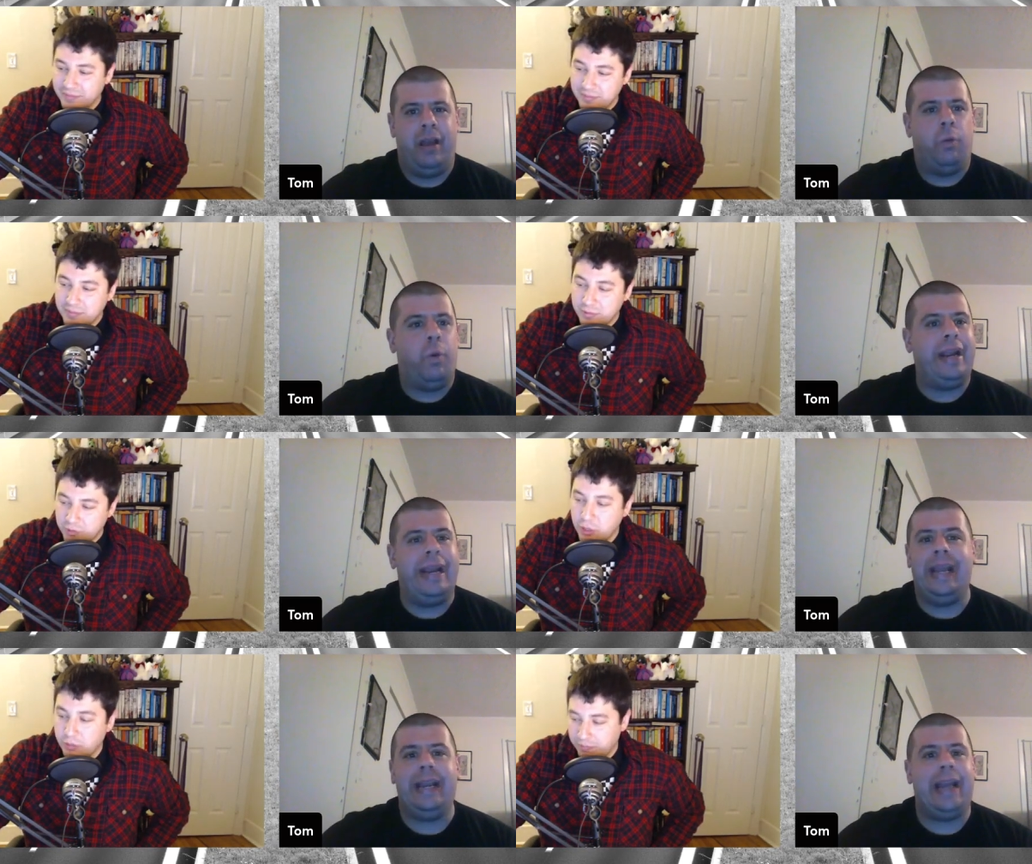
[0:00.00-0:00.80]
Speaker 1: What he
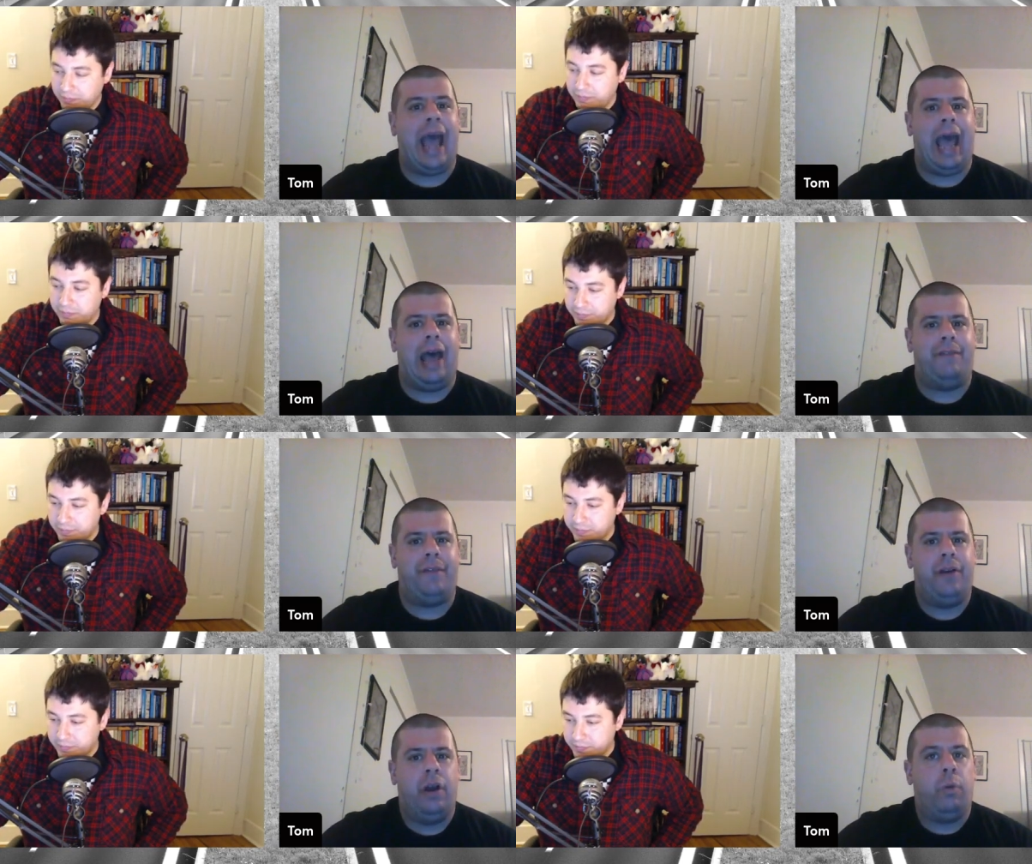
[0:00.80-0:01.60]
didn't have
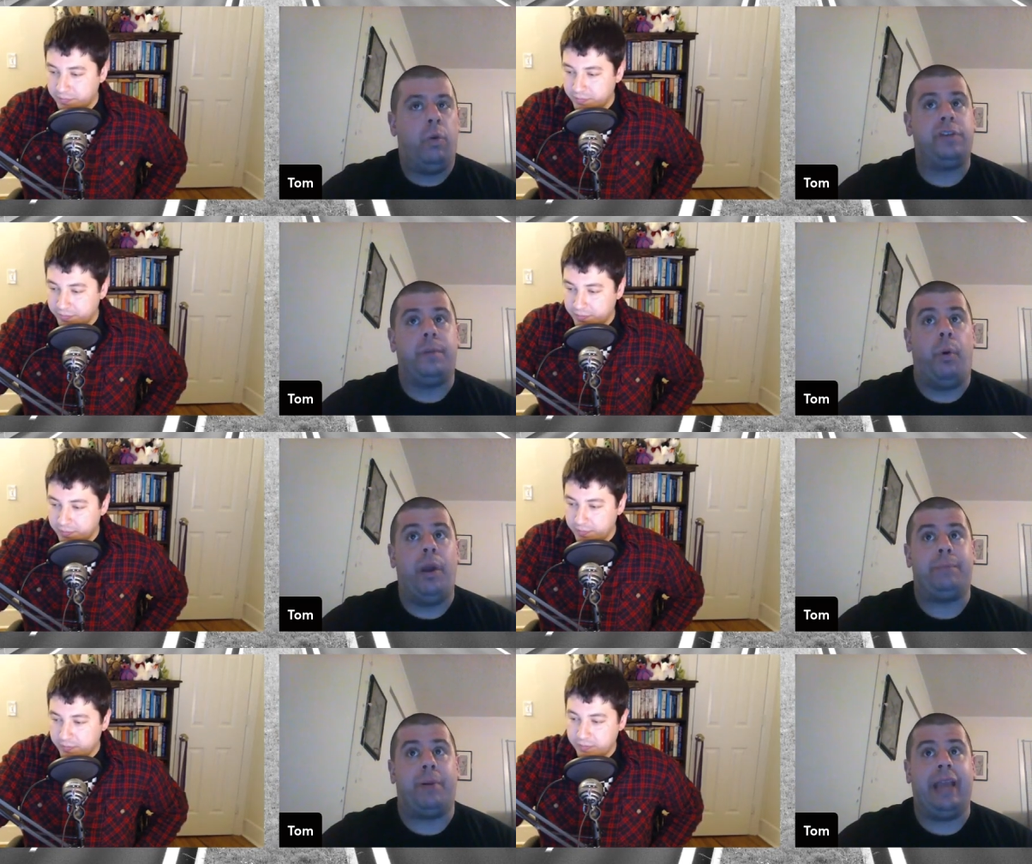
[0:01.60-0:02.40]
was a
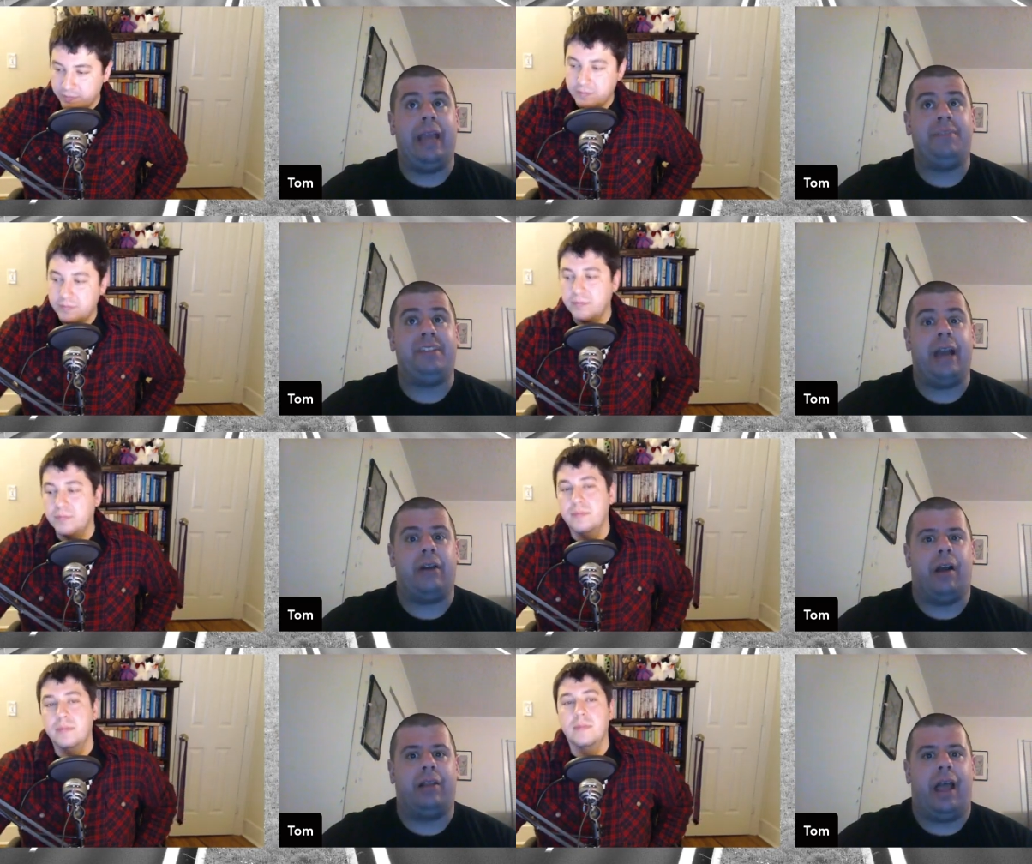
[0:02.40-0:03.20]
point per game
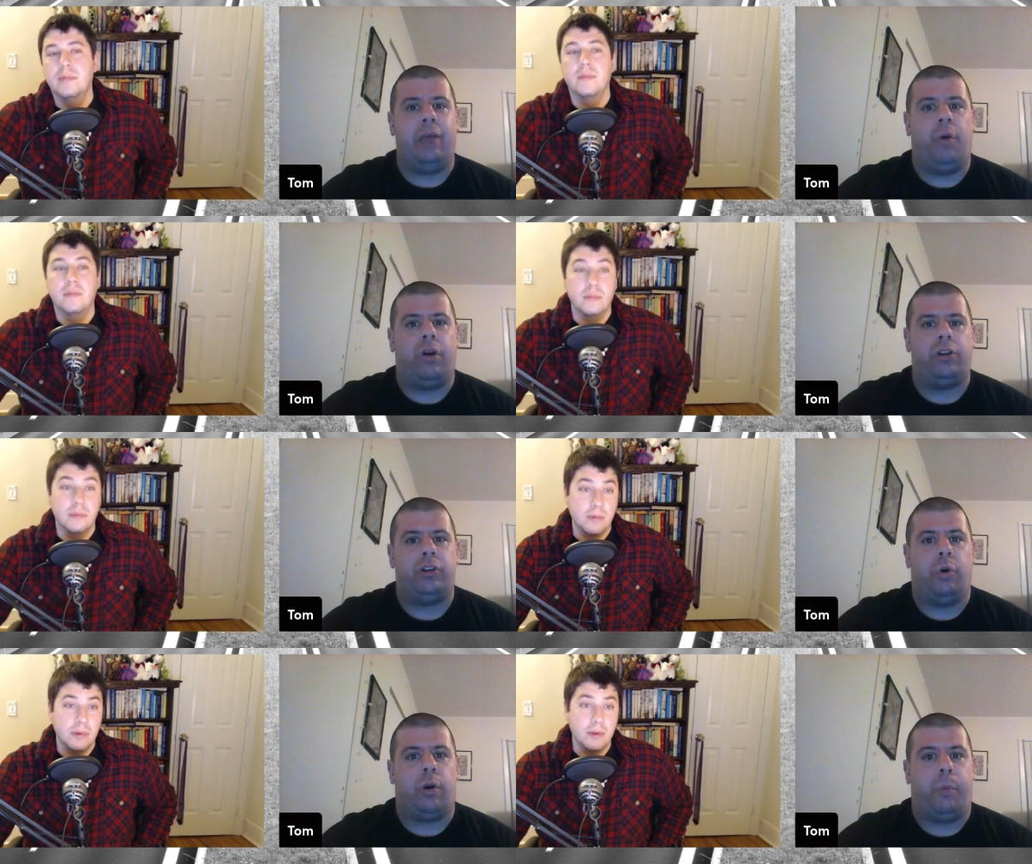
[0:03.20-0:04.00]
center on line one or two,
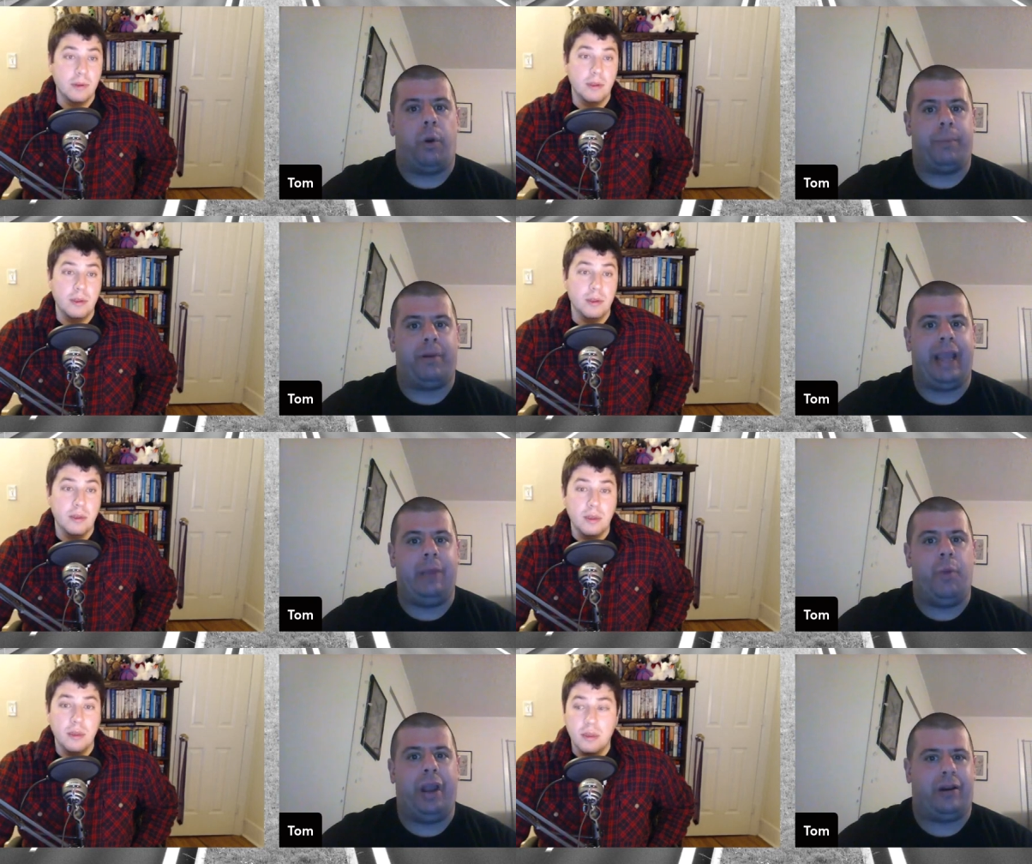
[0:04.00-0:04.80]
or a point per
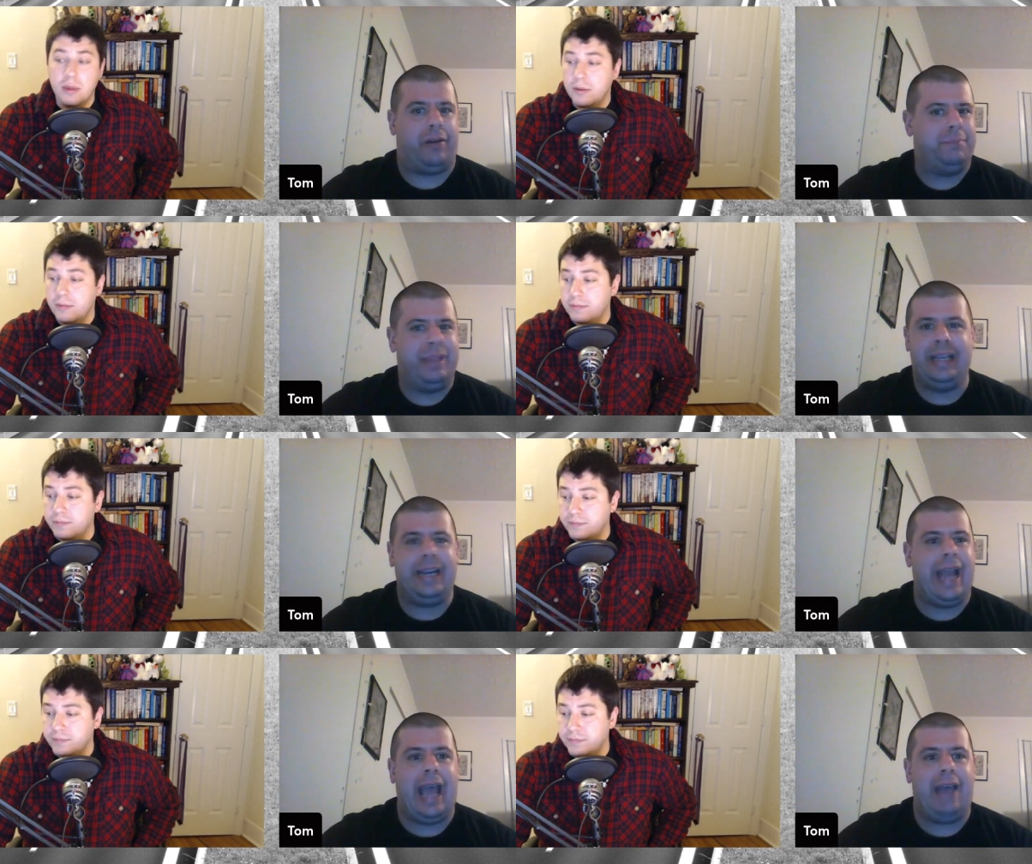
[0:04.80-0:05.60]
game winger. He
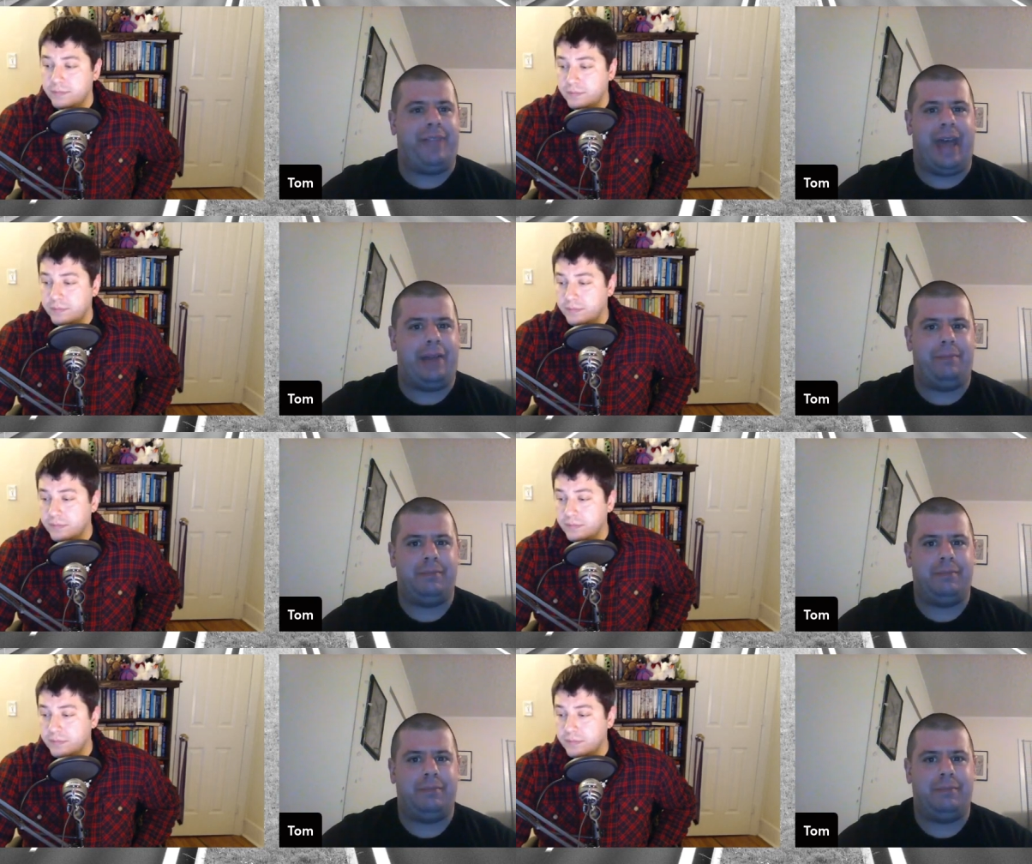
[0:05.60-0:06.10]
didn't have that.